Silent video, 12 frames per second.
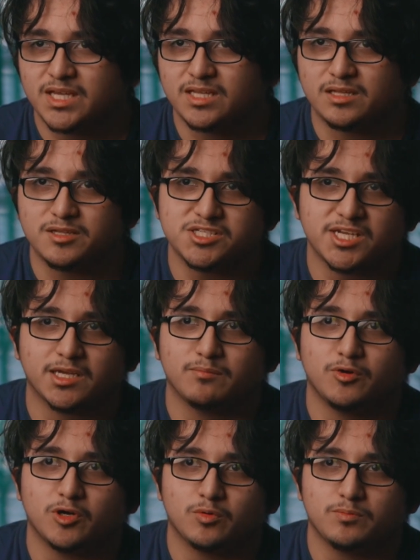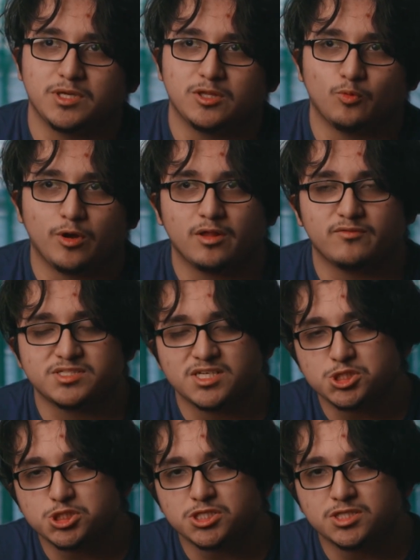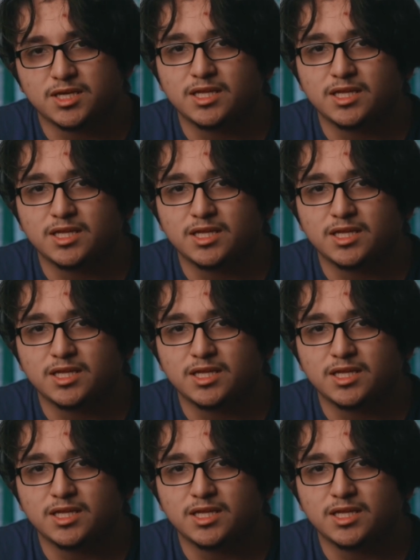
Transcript: And then the second book would be The Well of Ascension,